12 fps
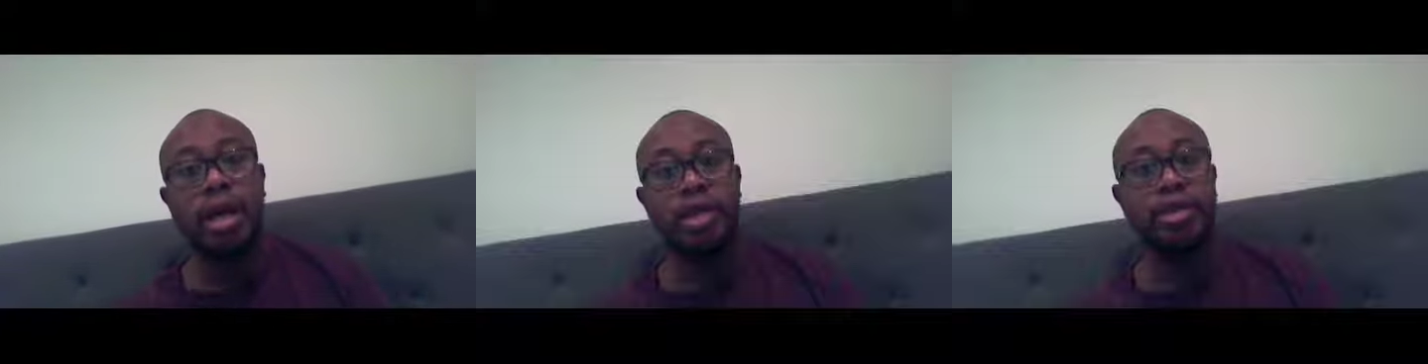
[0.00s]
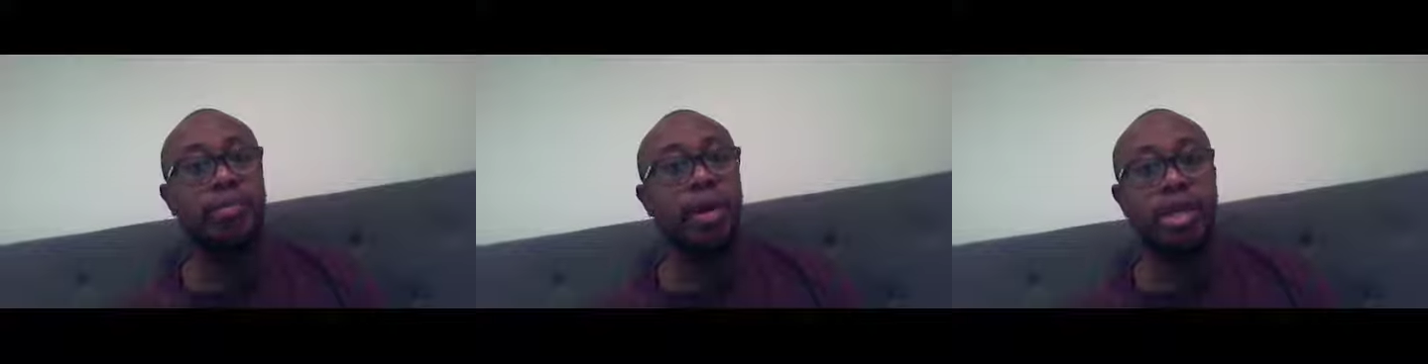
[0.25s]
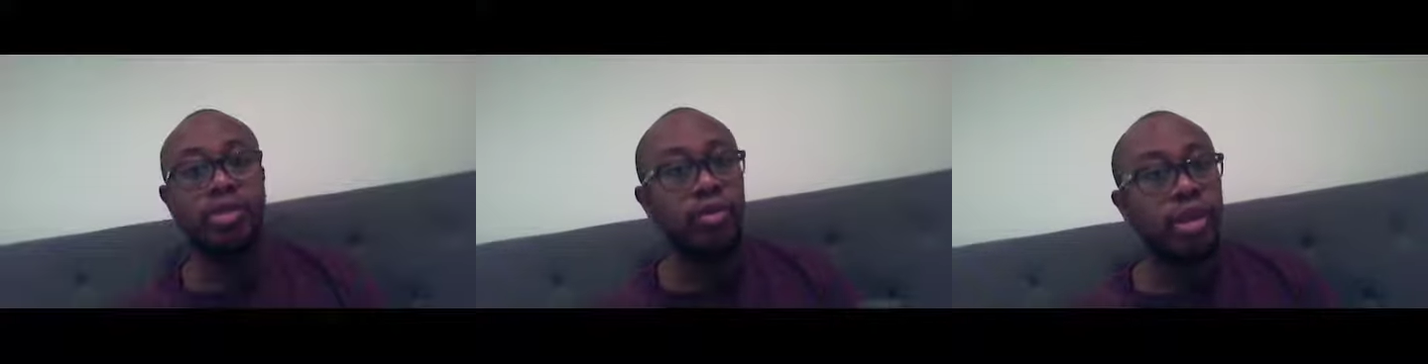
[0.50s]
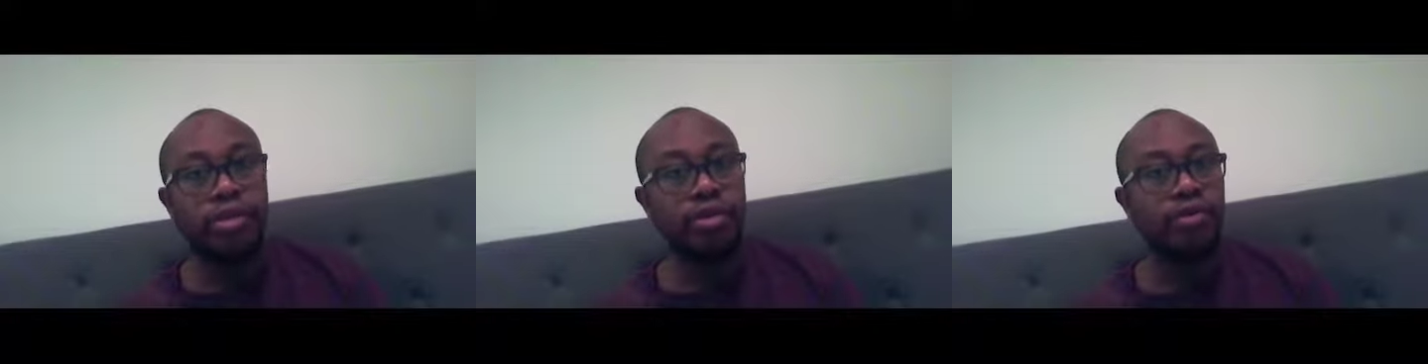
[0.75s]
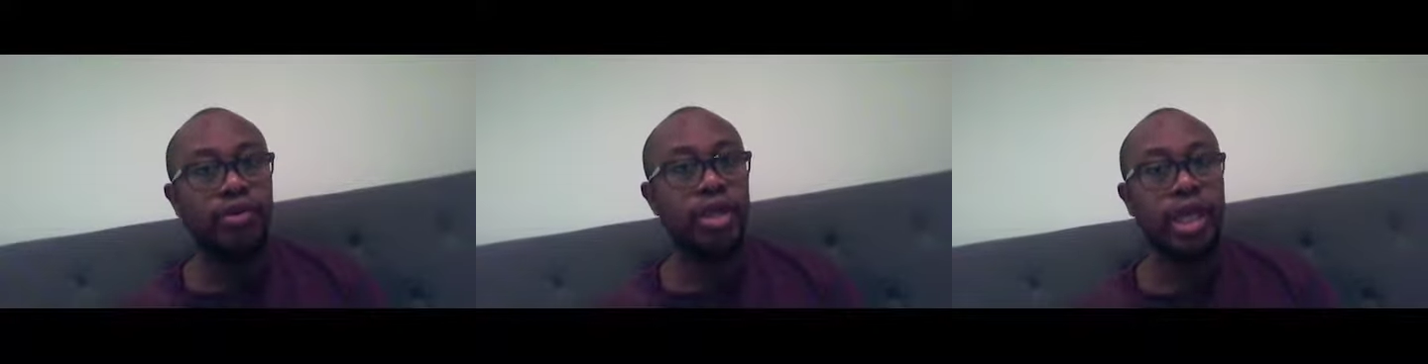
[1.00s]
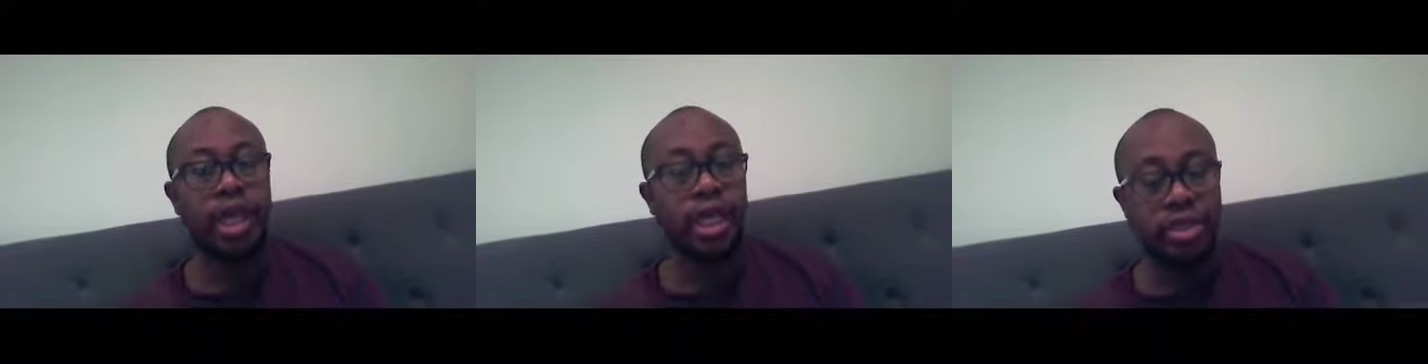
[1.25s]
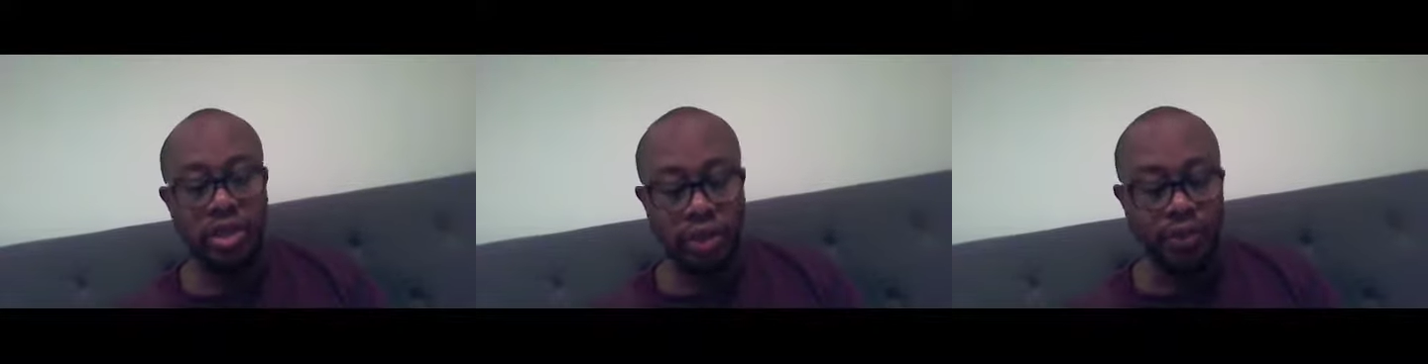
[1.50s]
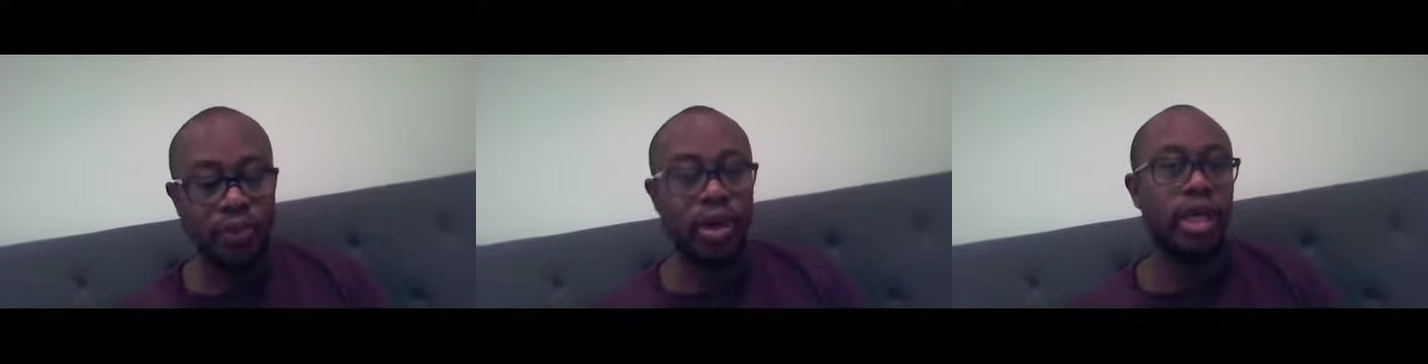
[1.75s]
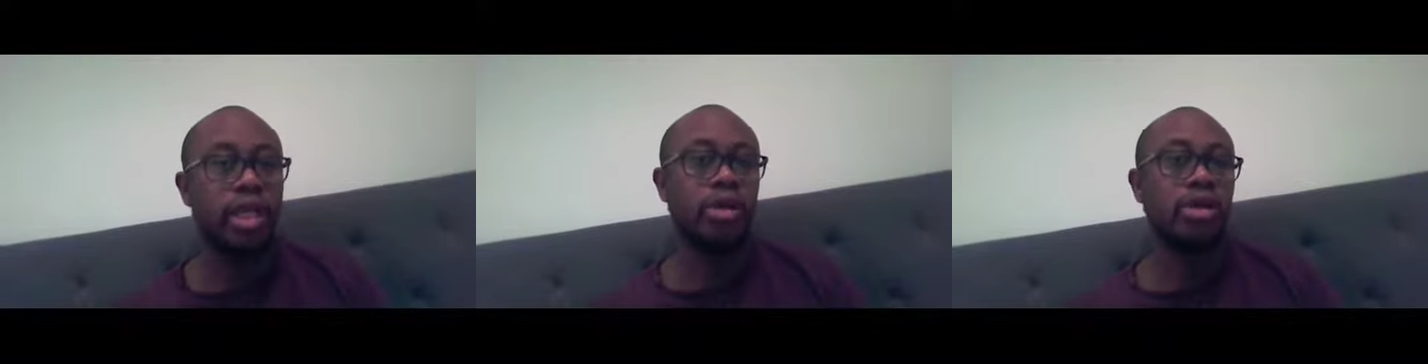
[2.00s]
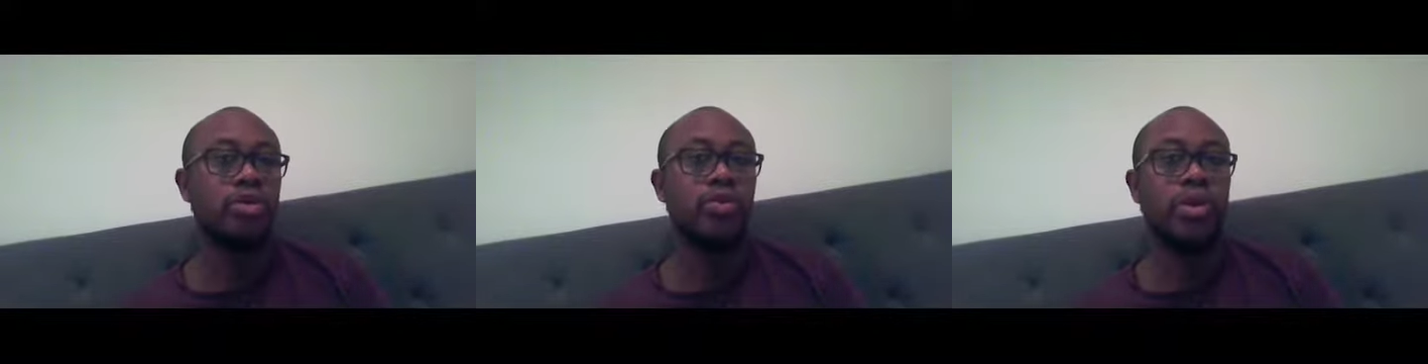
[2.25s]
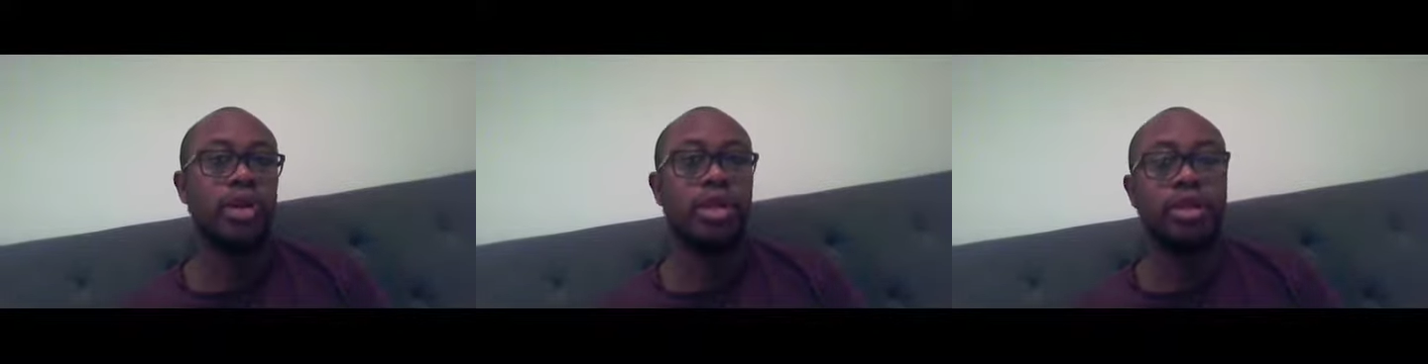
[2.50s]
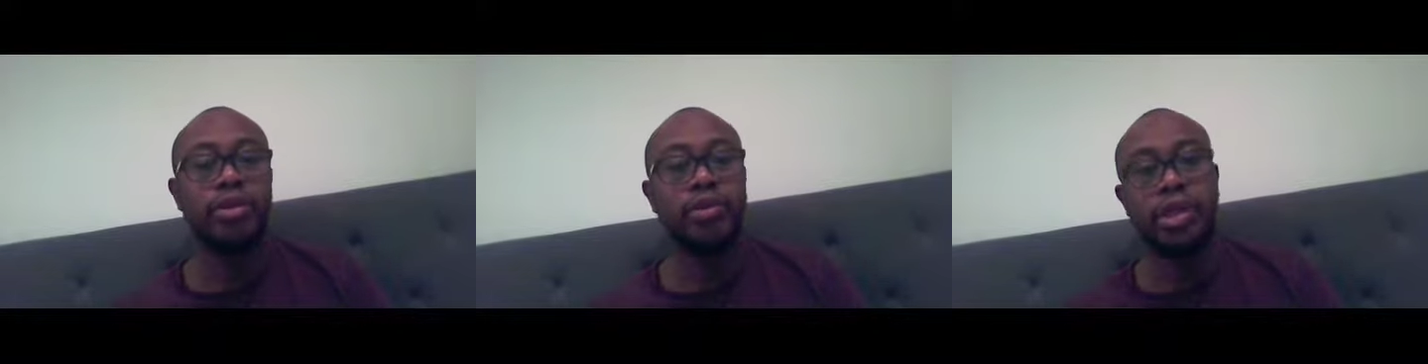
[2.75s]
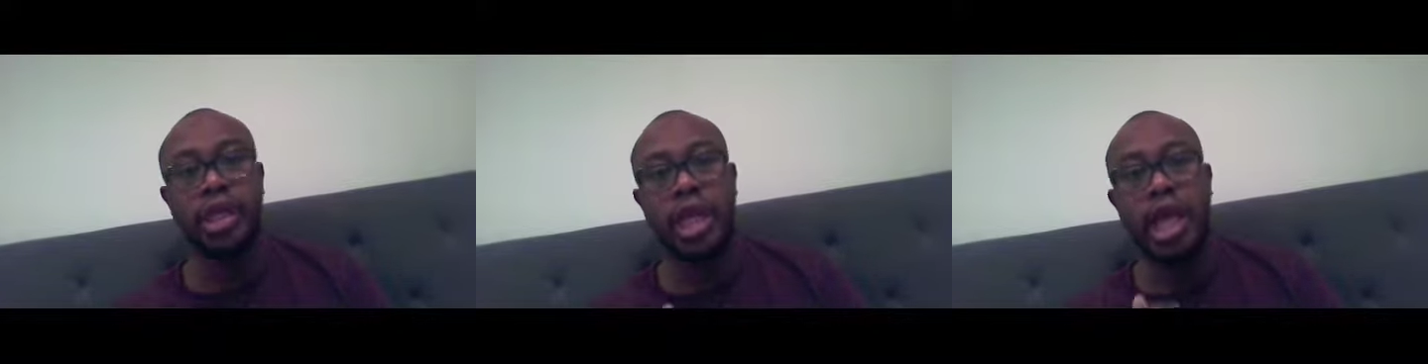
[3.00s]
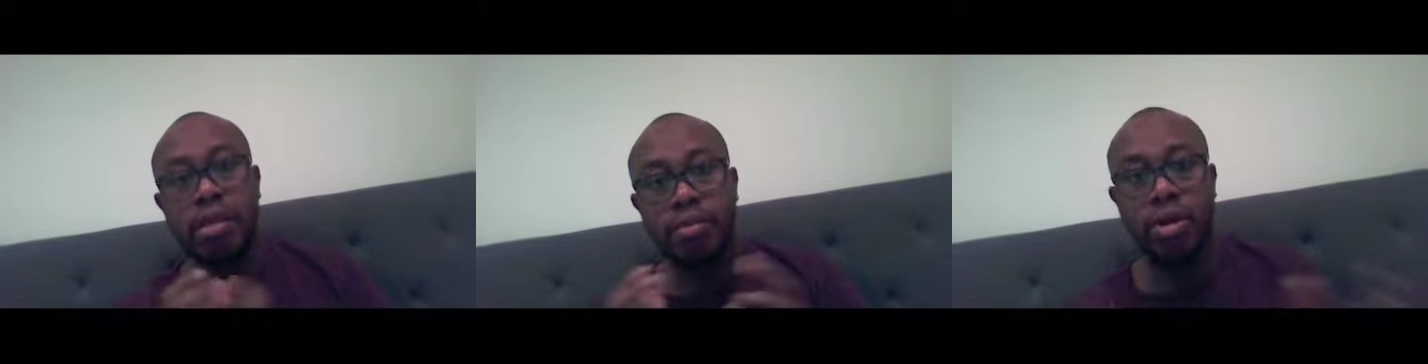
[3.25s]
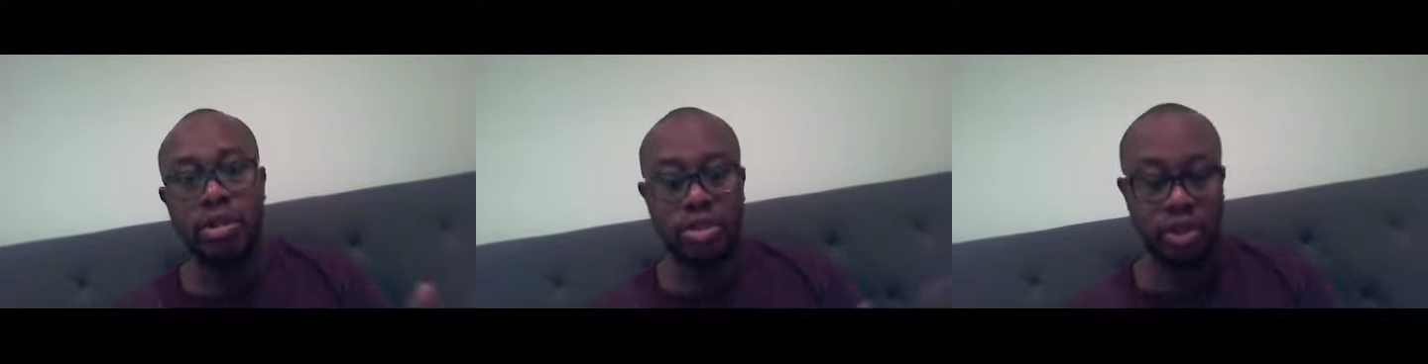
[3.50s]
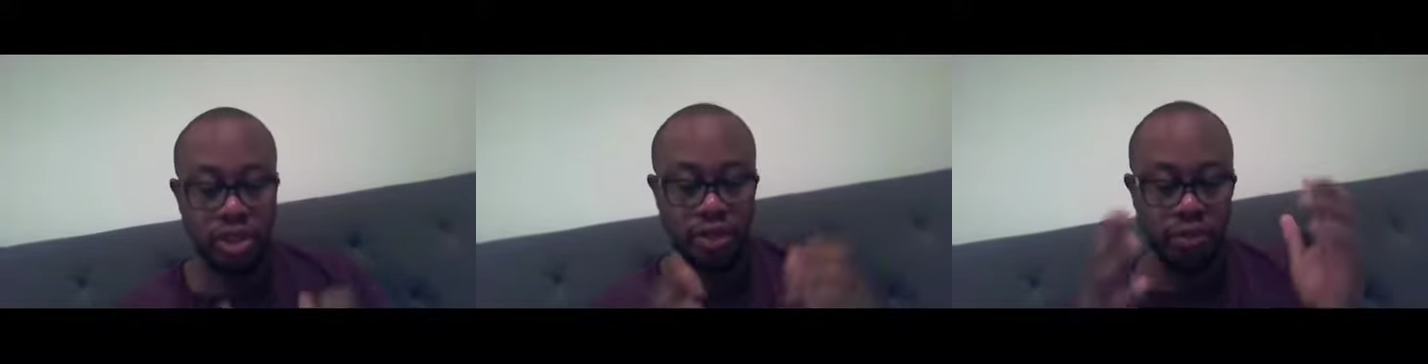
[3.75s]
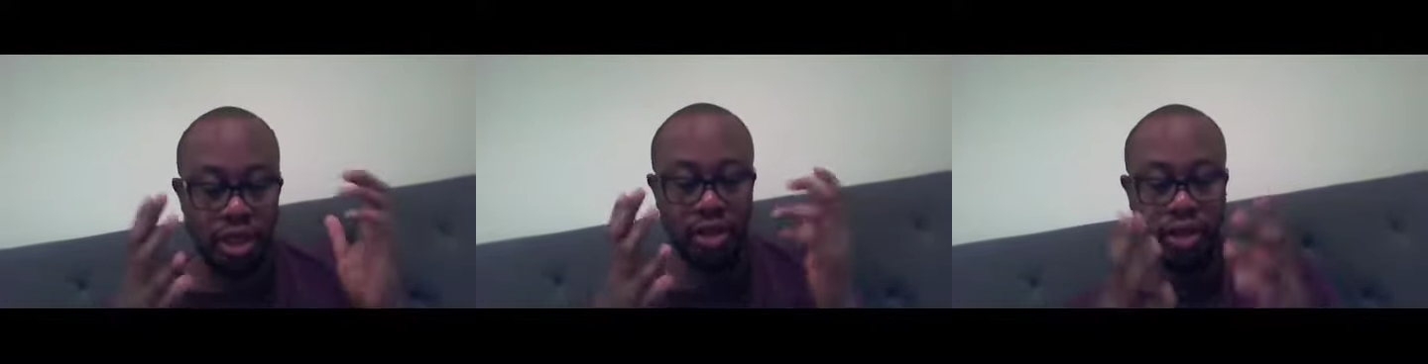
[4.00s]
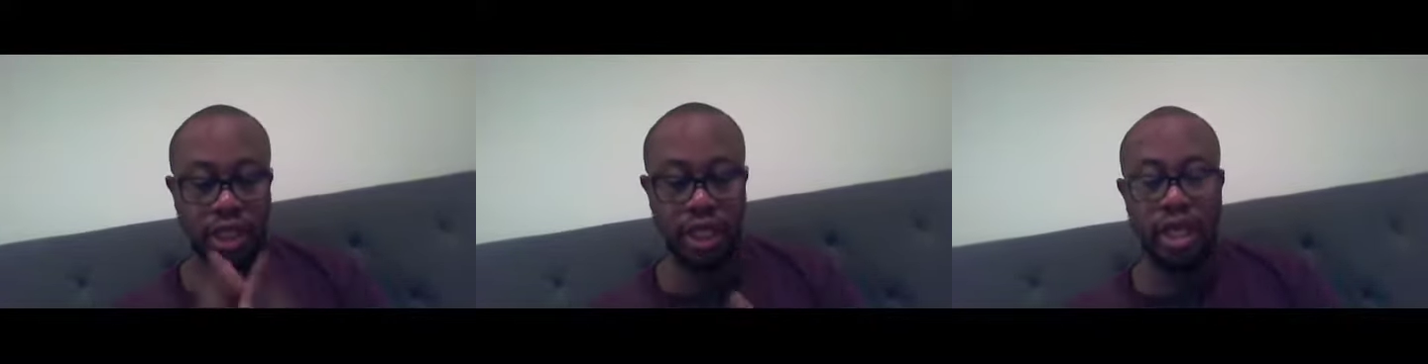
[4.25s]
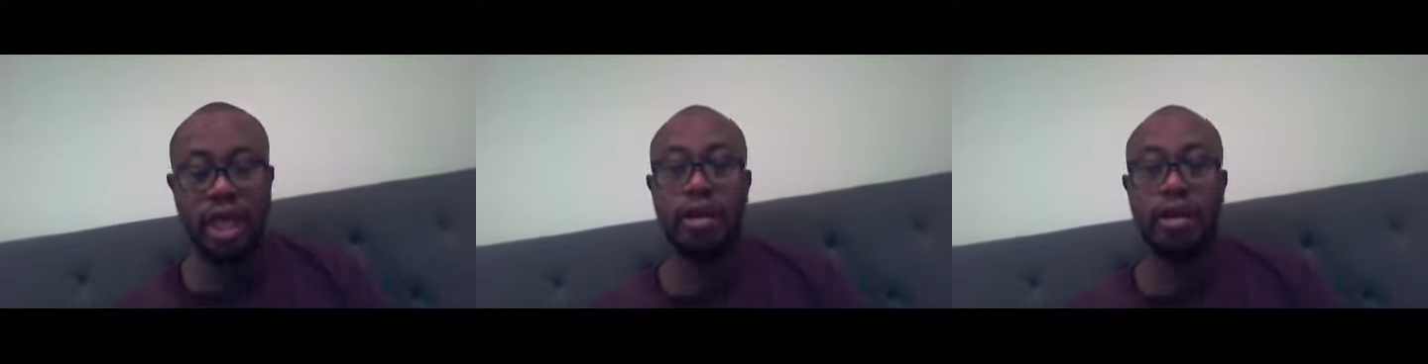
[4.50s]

and the bandwidth for the ATOP, while the other one, or the NMON, talks about the